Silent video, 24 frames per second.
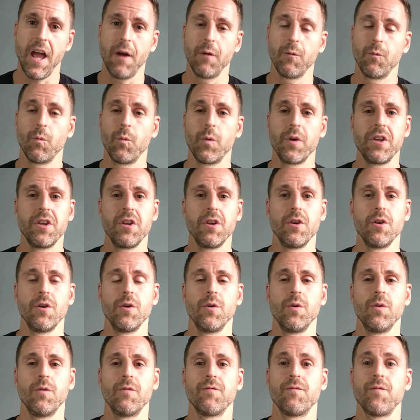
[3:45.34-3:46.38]
And when
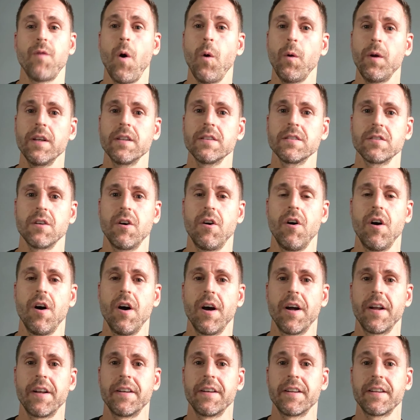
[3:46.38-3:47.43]
you focus
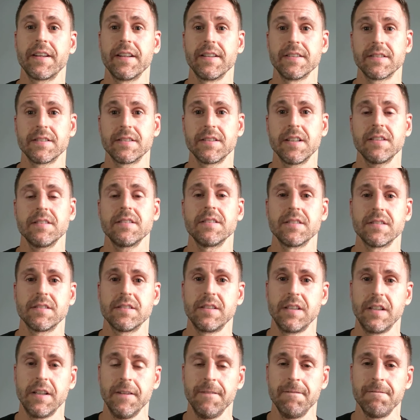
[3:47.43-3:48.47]
on
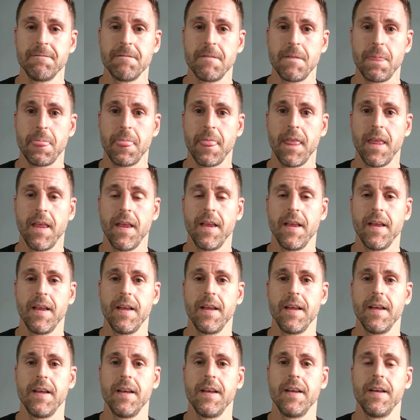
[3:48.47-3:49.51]
consistency,
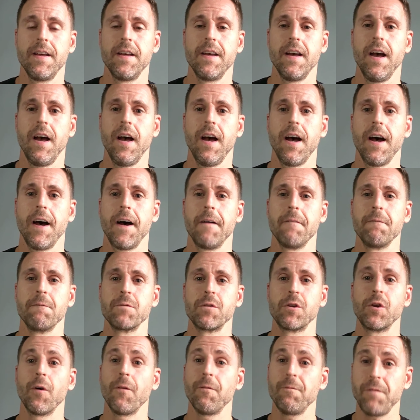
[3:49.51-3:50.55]

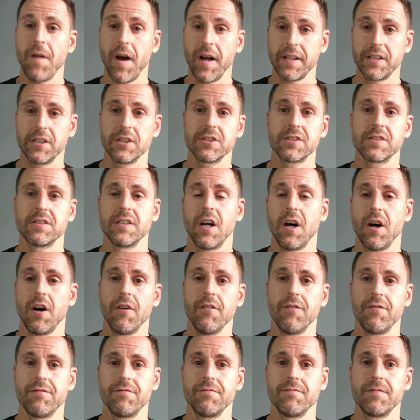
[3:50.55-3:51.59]
um, you'll find
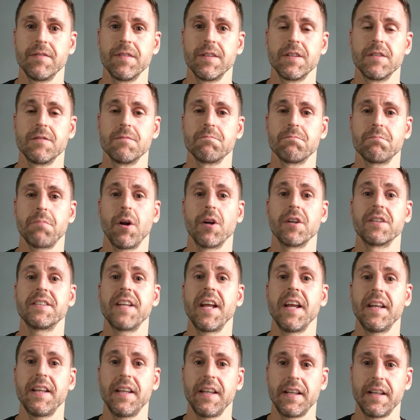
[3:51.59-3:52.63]
yourself
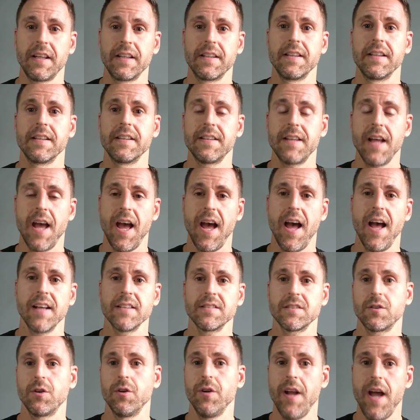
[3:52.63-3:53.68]
partaking in the
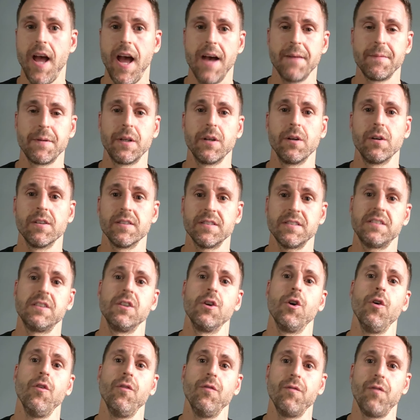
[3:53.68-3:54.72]
task or habit or
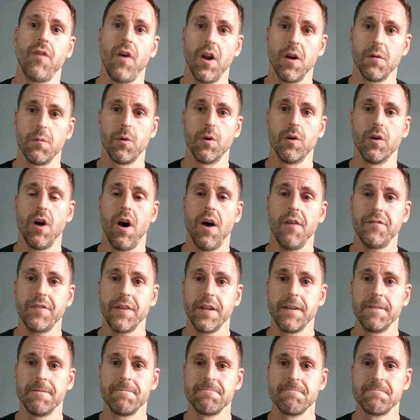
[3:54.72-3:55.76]
skill far more
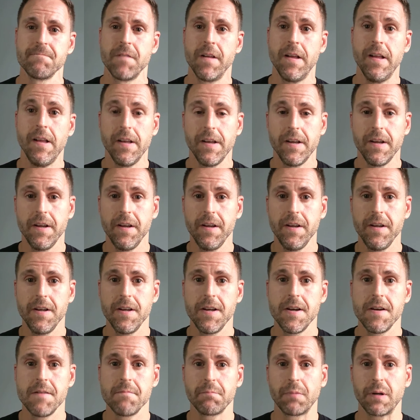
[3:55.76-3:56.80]
often.
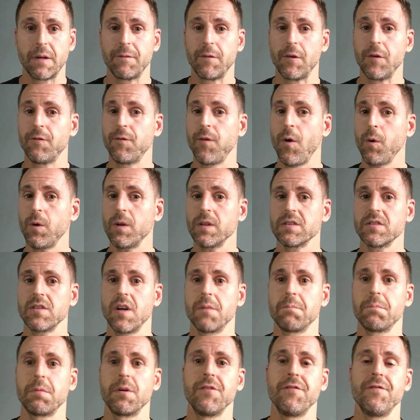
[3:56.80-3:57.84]
But if you focus
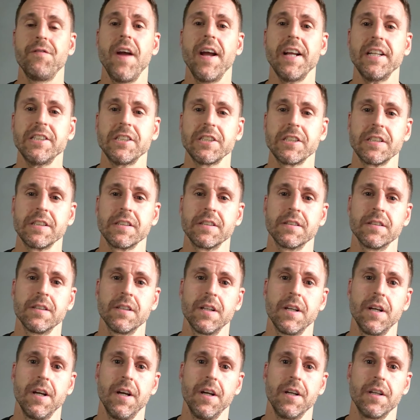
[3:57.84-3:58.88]
on perfection,
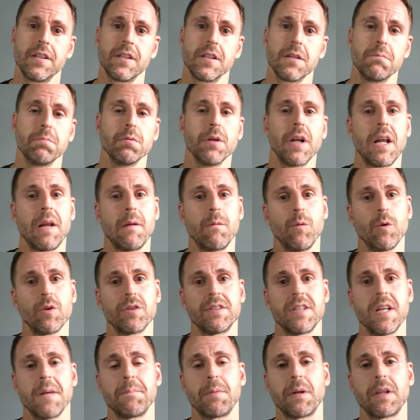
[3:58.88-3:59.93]
your brain will
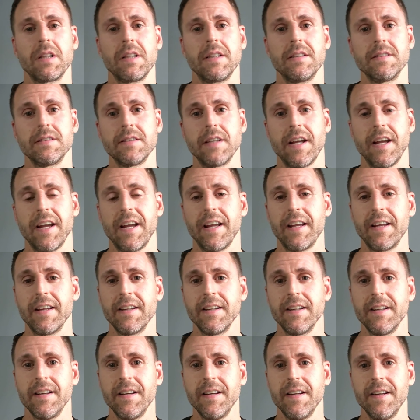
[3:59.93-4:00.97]
typically
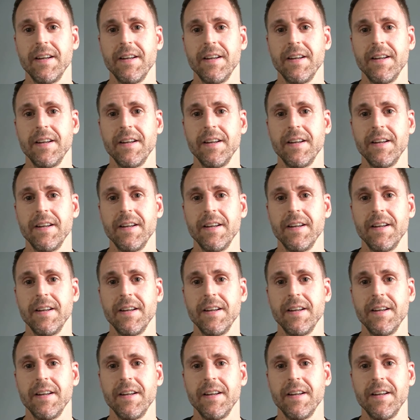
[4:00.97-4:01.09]
say,